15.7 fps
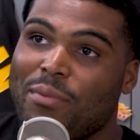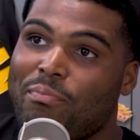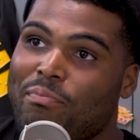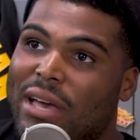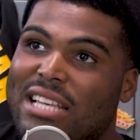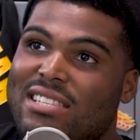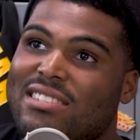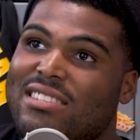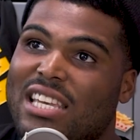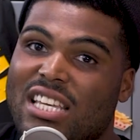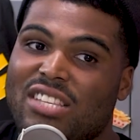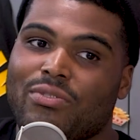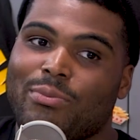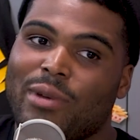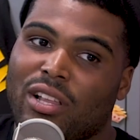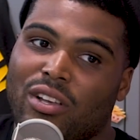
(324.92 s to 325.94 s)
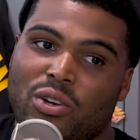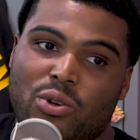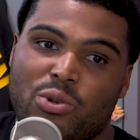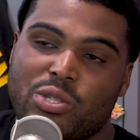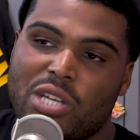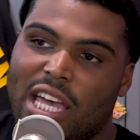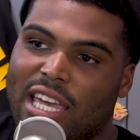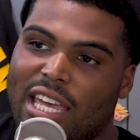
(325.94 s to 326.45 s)
the best scenes from LL
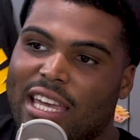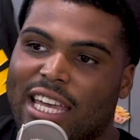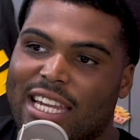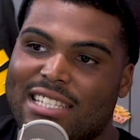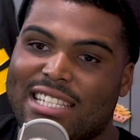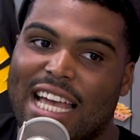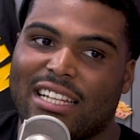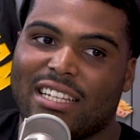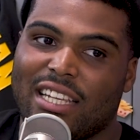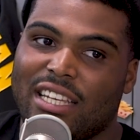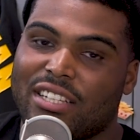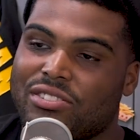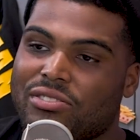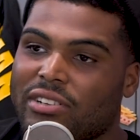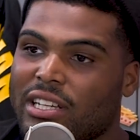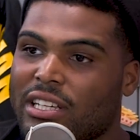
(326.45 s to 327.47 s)
Cool J in his acting history.